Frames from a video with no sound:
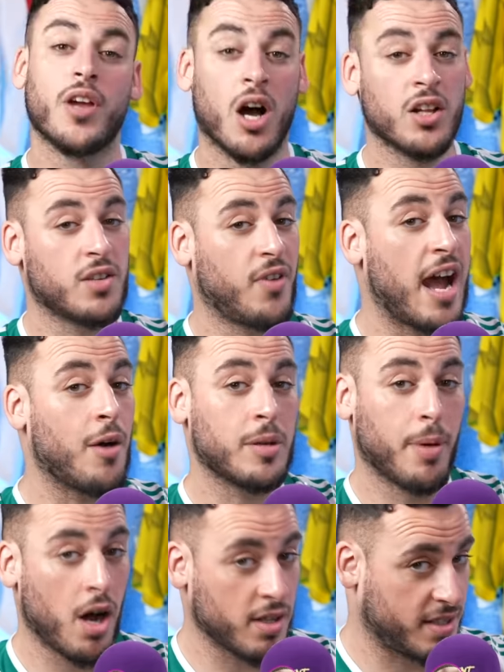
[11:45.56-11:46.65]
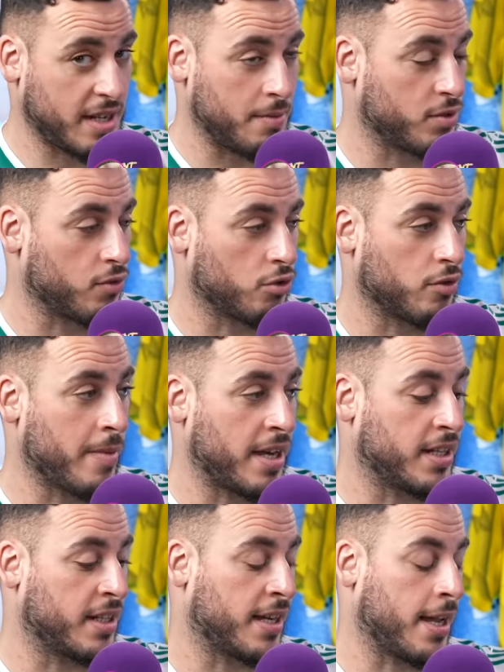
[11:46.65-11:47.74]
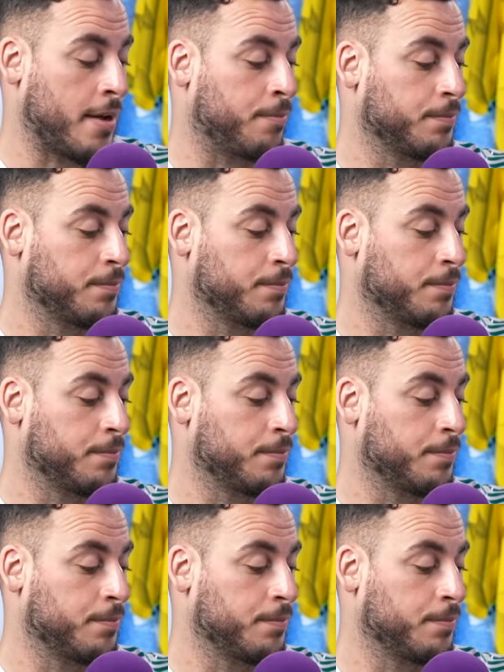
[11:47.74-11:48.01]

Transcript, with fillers: The answer for how many pass attempts Rodri made in that game